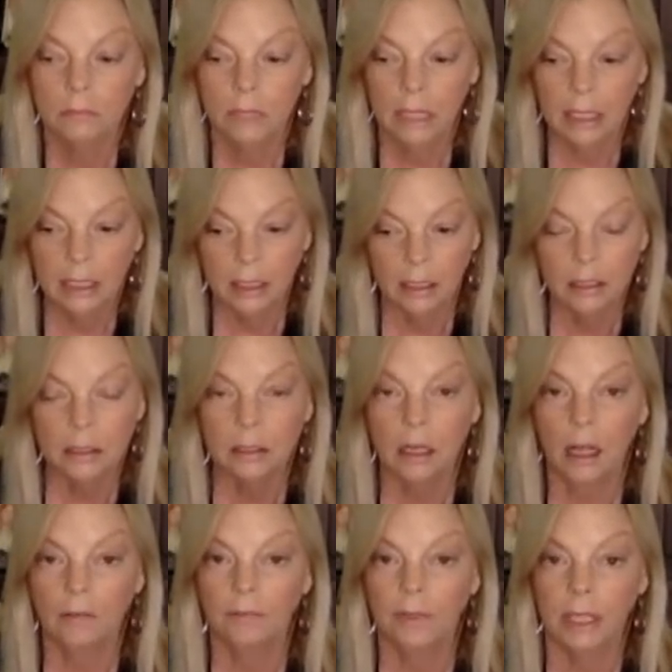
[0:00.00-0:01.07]
he is
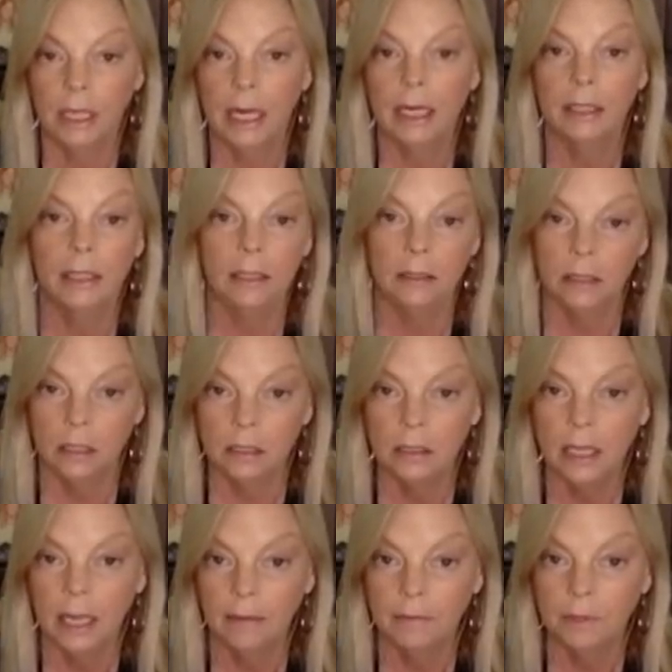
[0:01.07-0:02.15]
confident, and he does
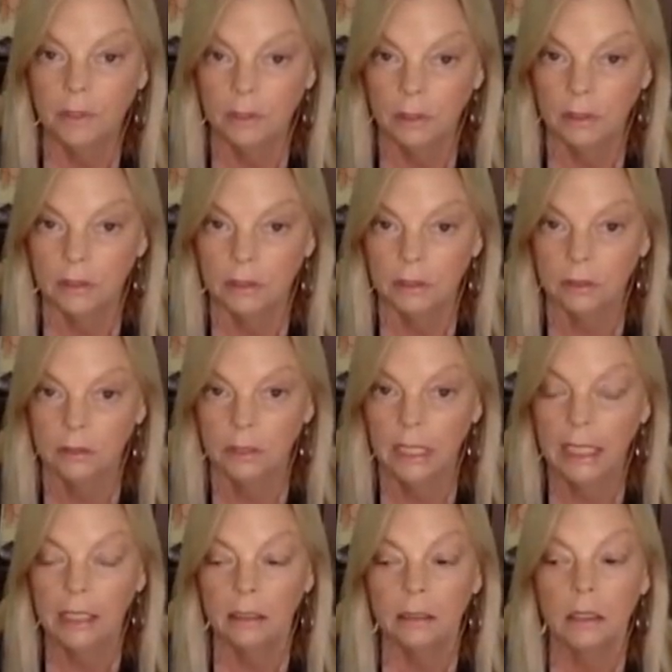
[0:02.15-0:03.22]
have the goods.
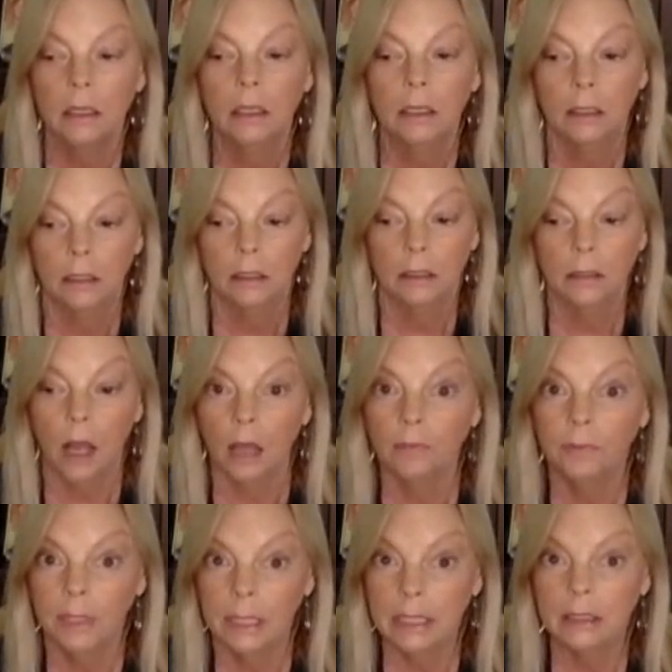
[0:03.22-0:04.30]
He's
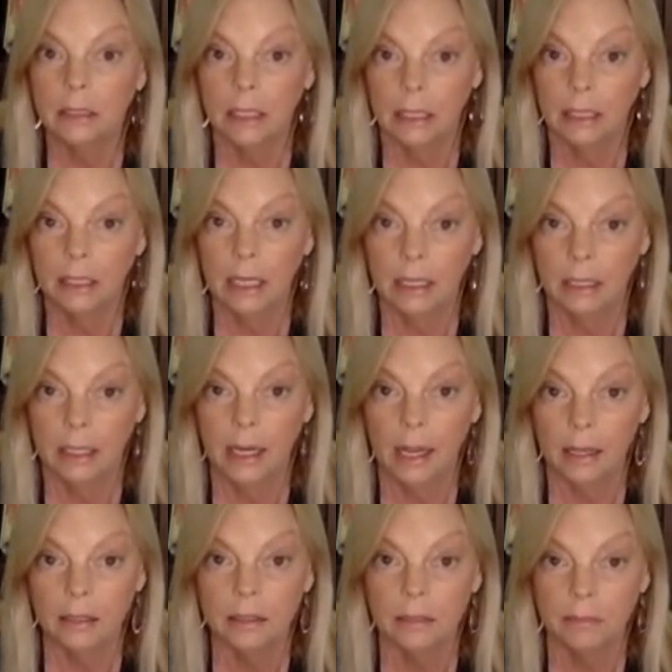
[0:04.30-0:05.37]
confident in that he
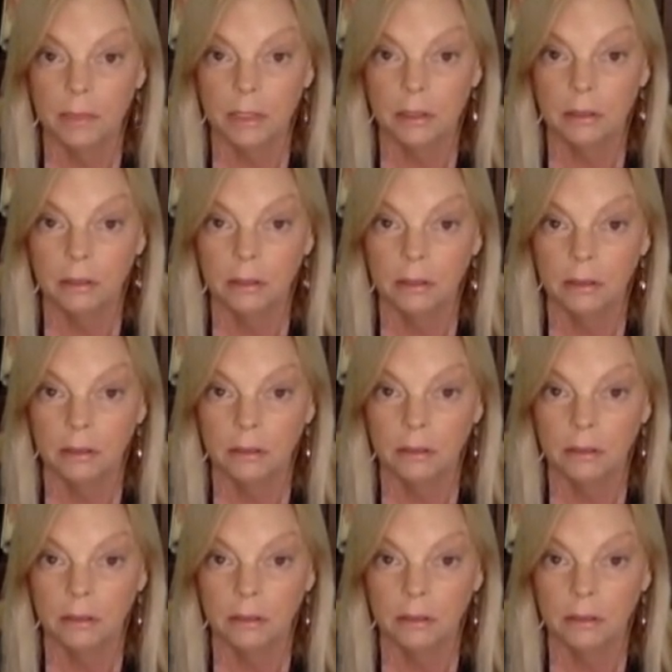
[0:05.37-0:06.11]
has the material.